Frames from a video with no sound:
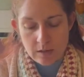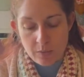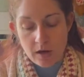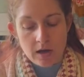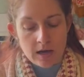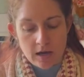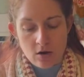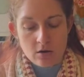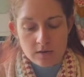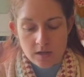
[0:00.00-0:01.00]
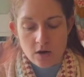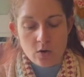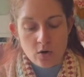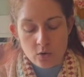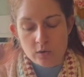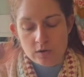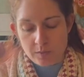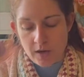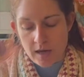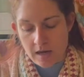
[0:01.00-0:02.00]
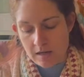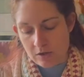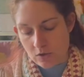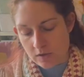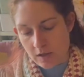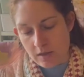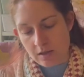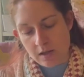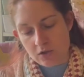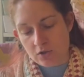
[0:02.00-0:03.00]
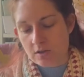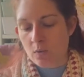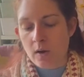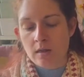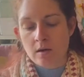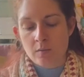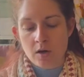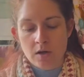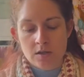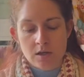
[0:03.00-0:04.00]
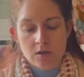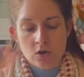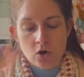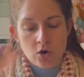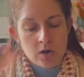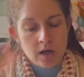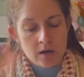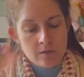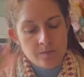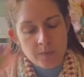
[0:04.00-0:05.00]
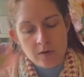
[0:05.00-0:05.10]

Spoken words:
but again, I'll quilt it by hand, because I think that's just the way that I'm going to tend to go now.